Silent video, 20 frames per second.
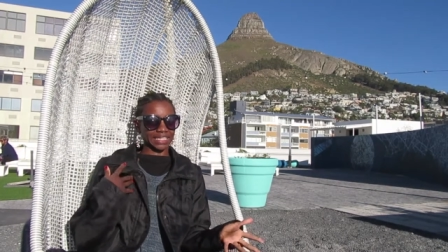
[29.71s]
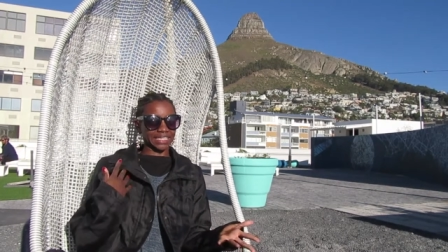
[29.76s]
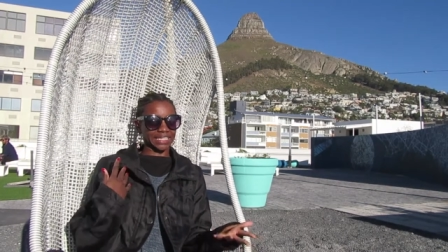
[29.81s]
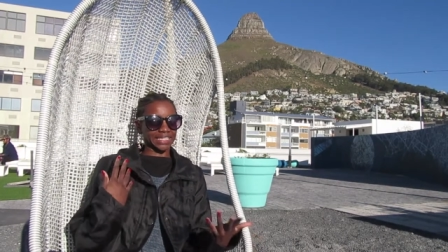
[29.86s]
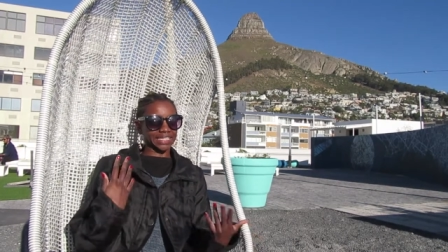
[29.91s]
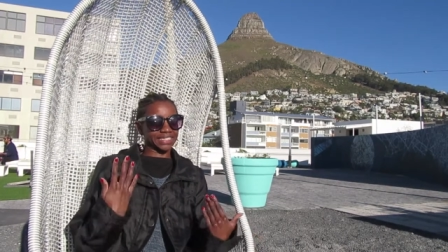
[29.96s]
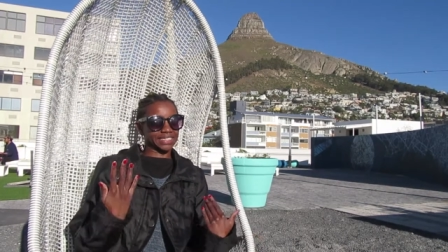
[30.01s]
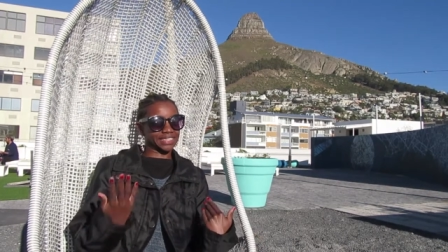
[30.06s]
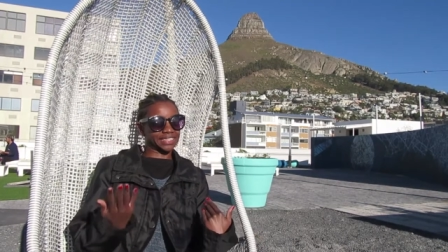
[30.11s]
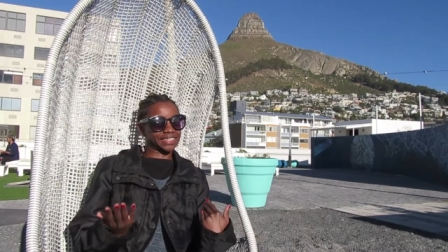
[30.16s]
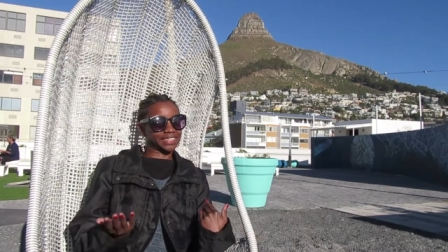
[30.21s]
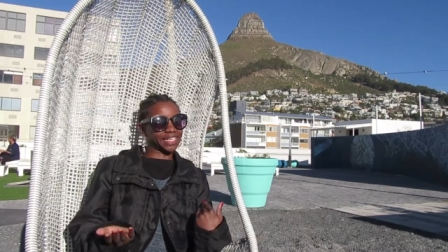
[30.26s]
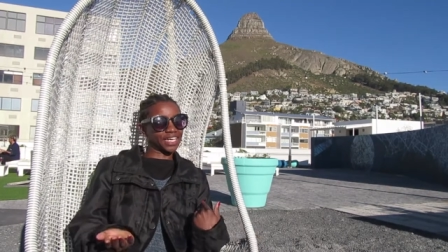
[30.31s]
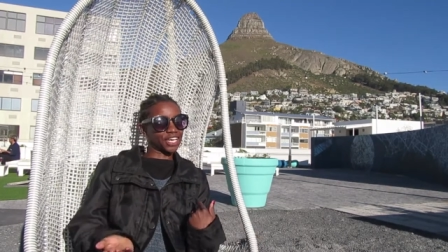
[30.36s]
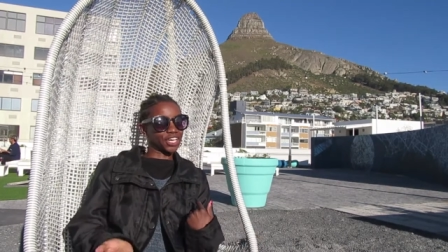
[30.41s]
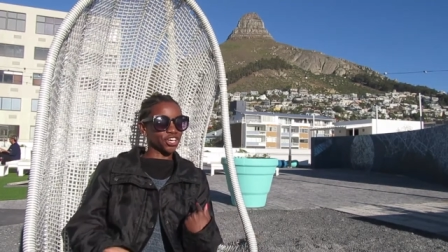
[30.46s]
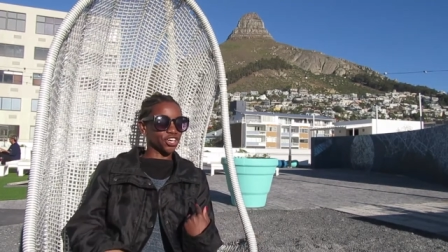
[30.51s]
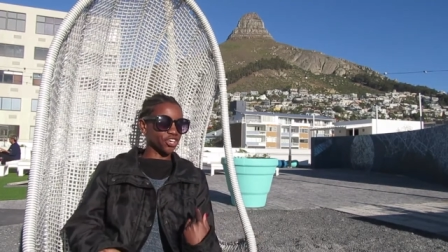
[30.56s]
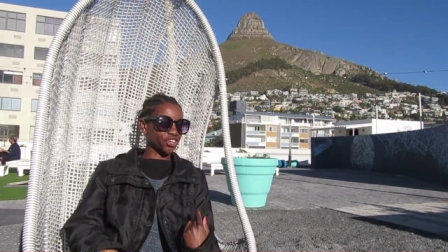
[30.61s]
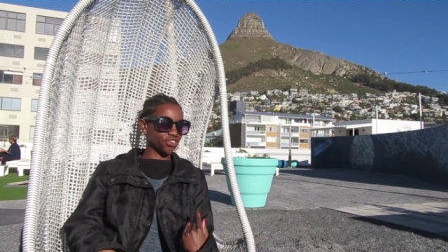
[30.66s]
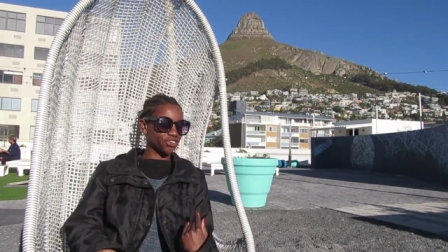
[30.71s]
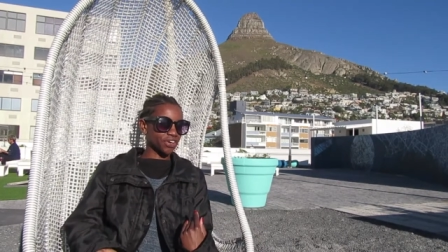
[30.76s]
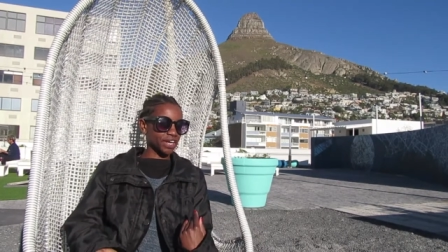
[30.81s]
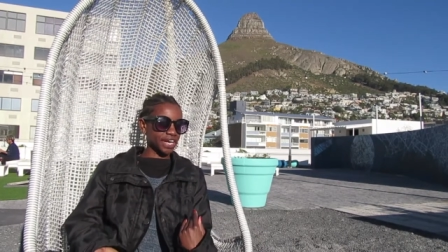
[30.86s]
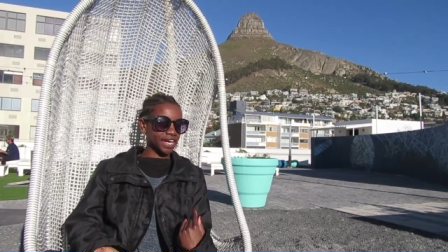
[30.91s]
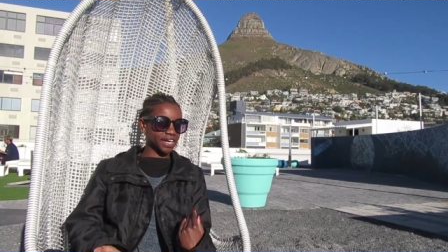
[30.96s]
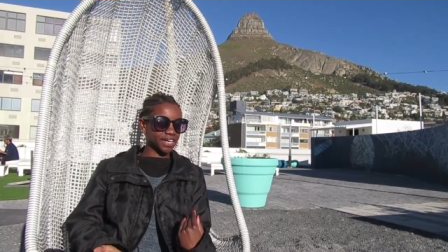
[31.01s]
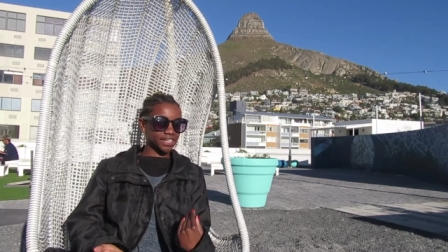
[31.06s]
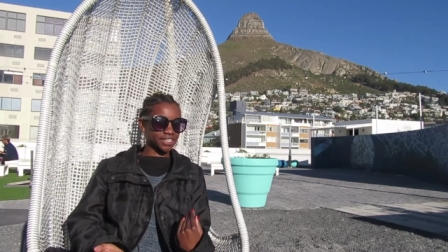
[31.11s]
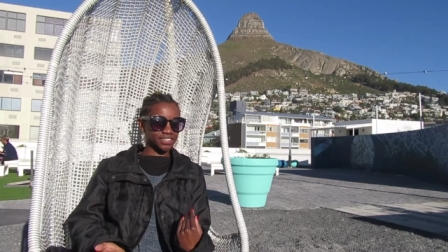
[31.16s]
least
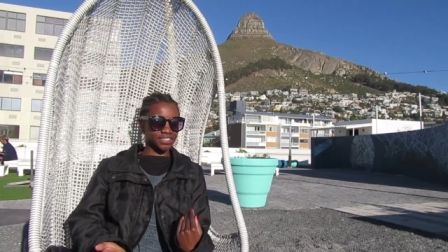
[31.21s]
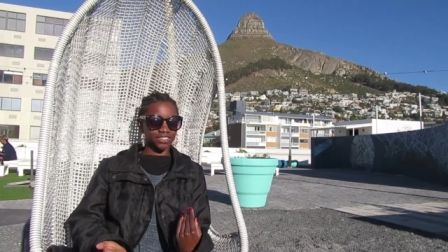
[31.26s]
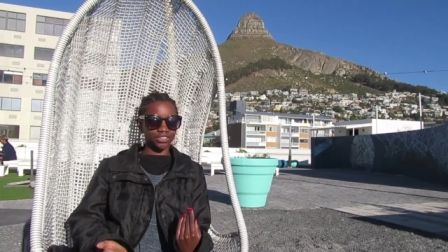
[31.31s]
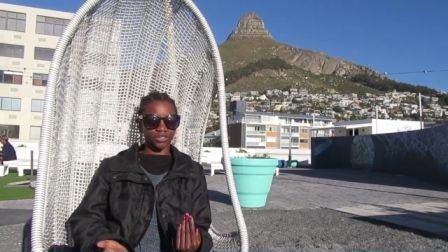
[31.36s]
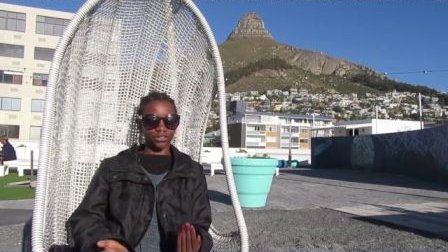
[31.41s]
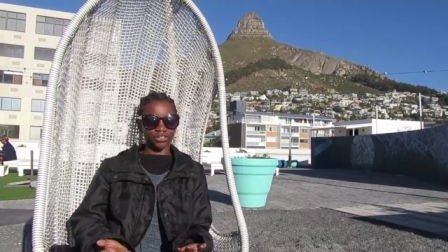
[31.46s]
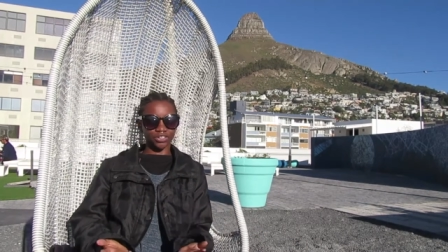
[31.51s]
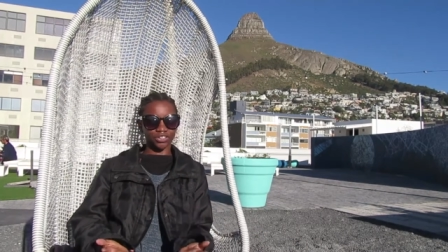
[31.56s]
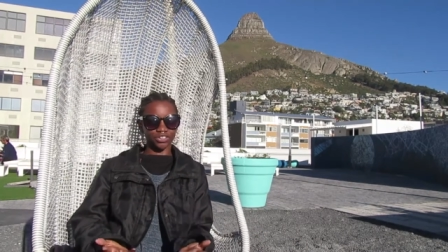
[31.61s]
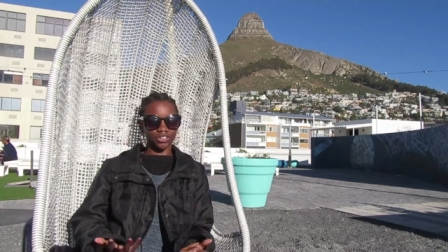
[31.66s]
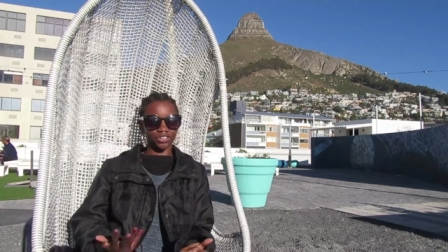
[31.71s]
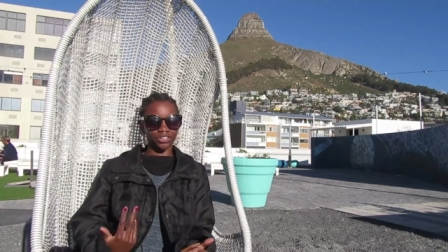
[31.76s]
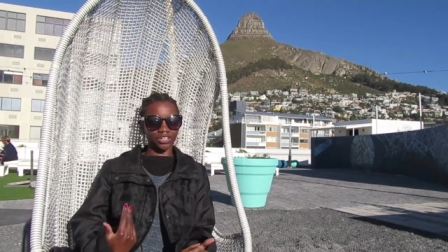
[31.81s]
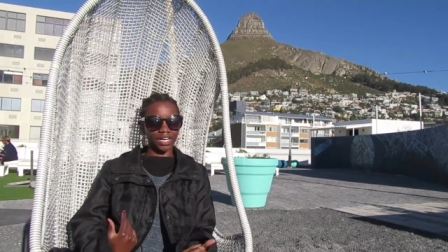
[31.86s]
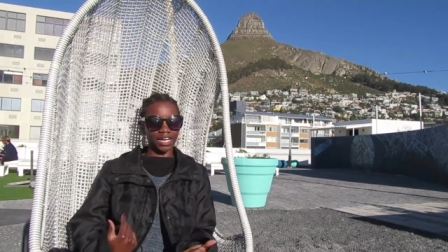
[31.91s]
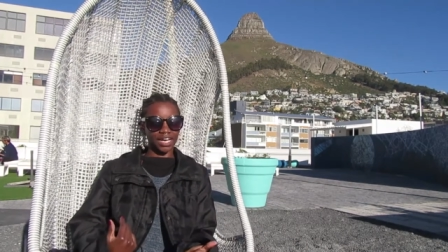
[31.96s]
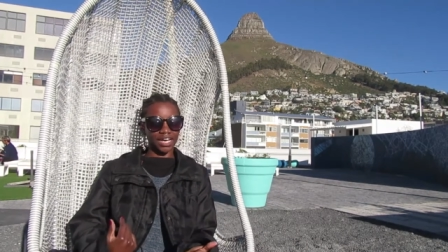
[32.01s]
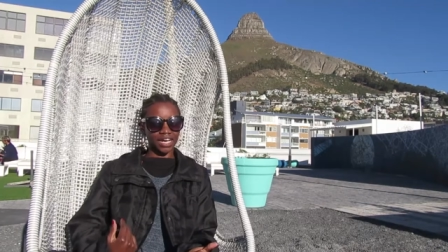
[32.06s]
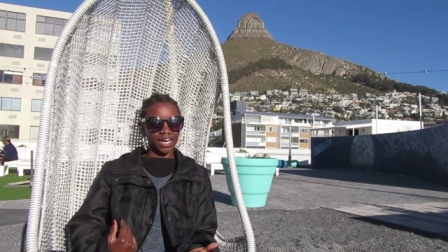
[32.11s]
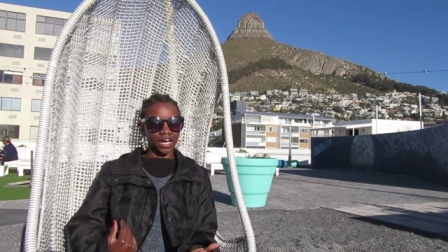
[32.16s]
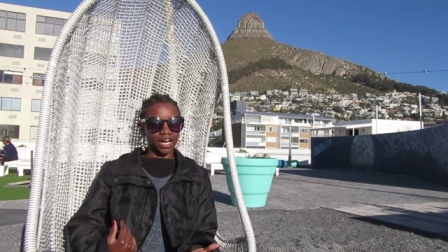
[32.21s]
curious, or you're